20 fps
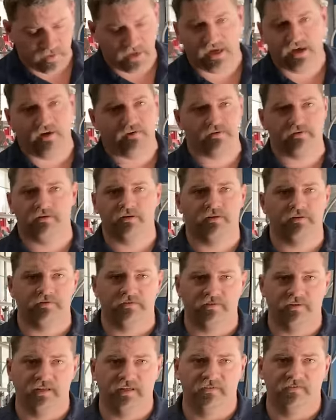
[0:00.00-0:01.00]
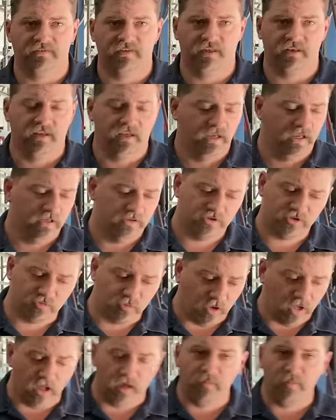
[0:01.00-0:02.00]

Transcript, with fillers: powder underneath it small